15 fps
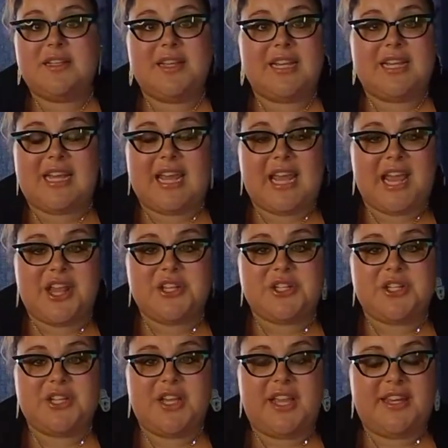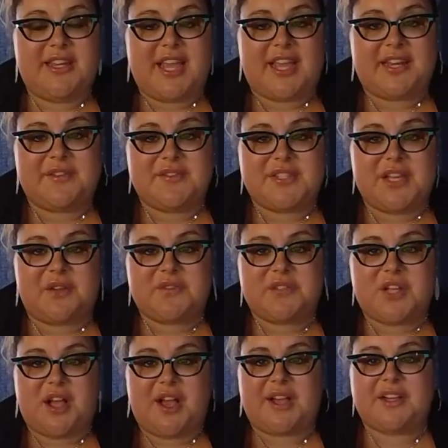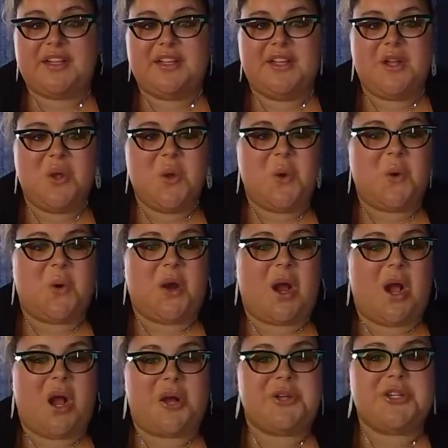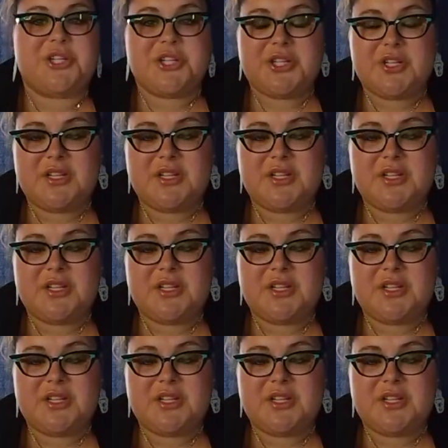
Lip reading: engage in negative self-talk or harsh